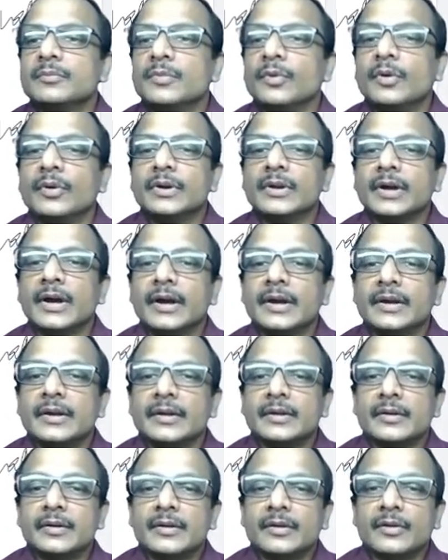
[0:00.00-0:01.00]
board I
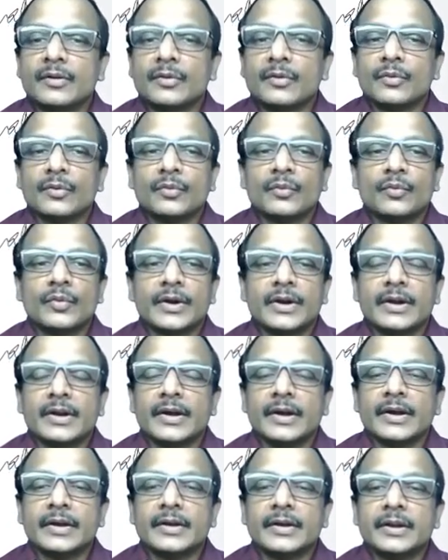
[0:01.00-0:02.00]
draw one
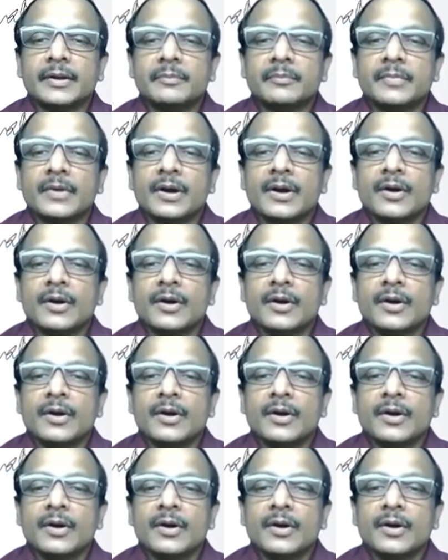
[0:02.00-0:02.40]
diagram